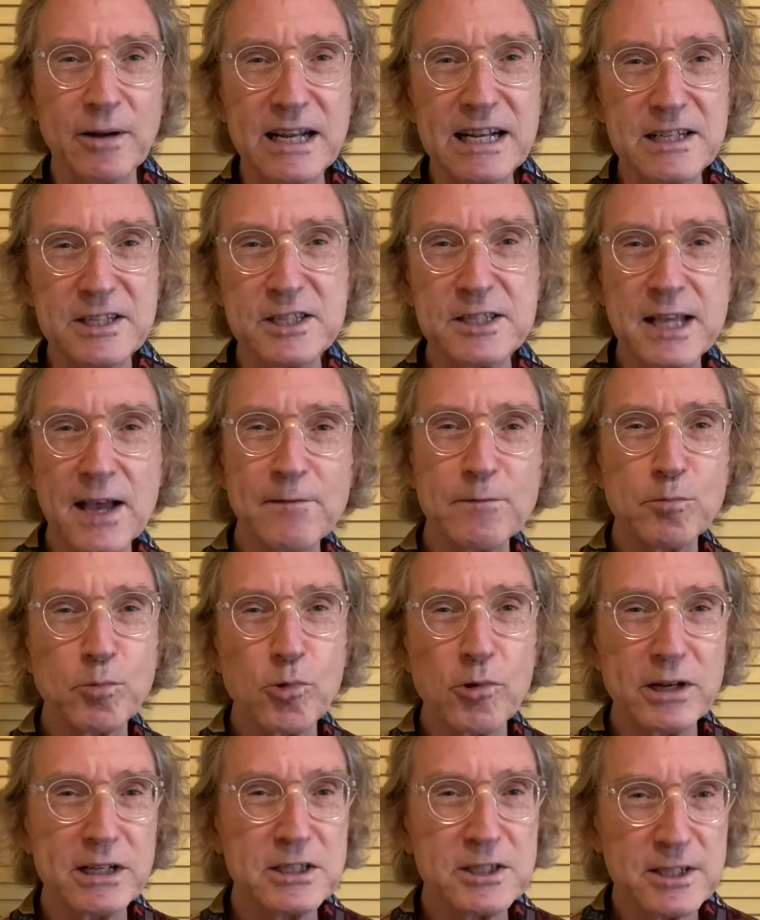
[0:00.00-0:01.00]
It's
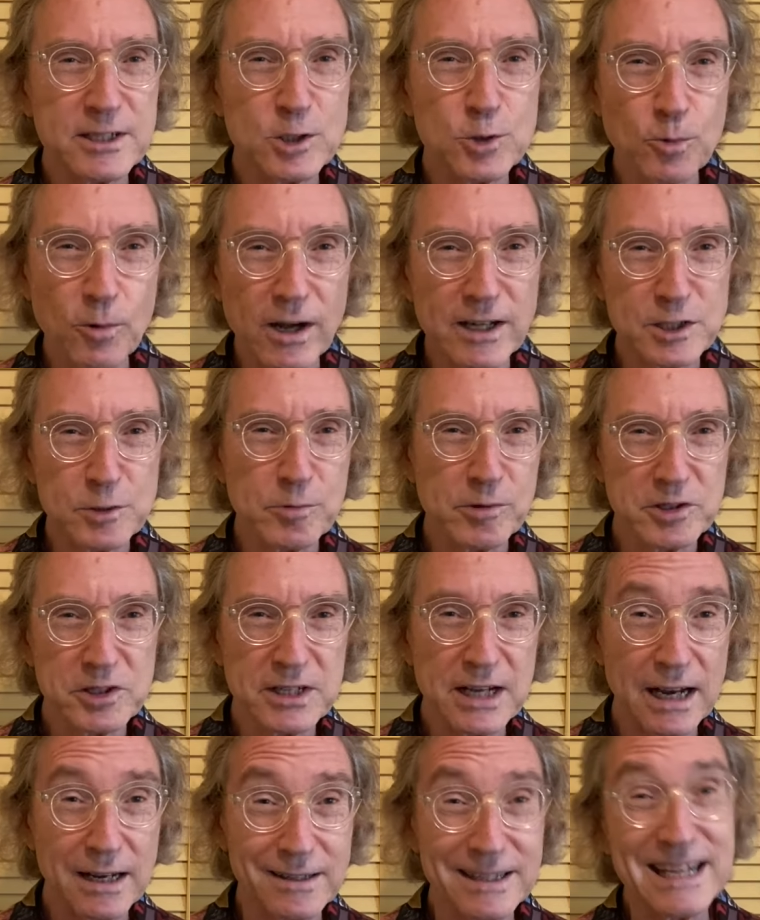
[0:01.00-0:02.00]
7.6 watts per
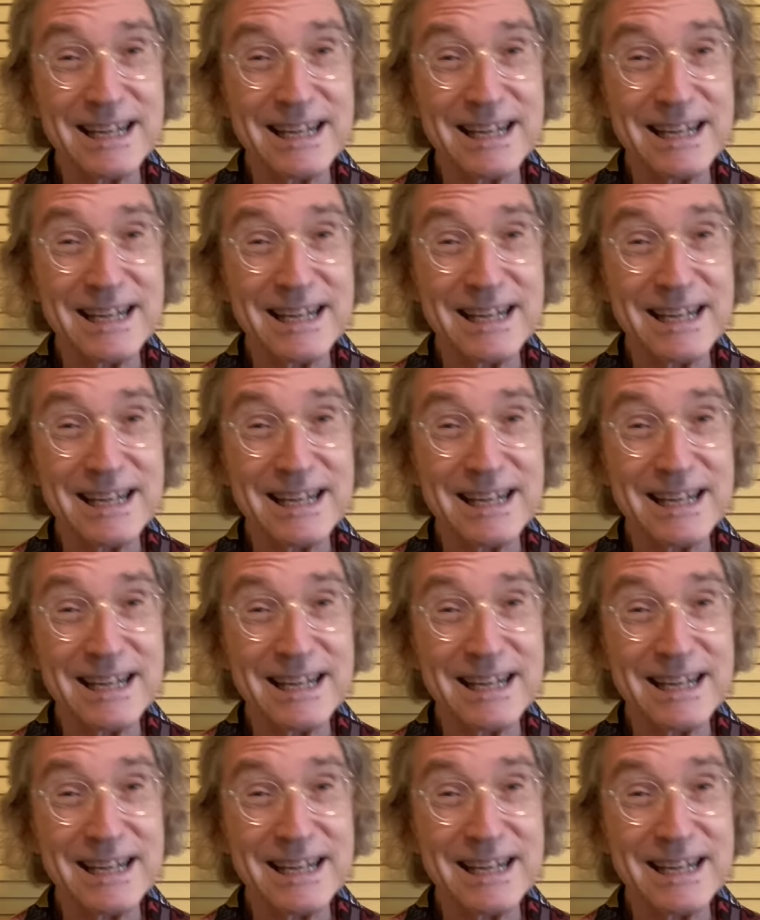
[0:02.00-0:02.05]
channel.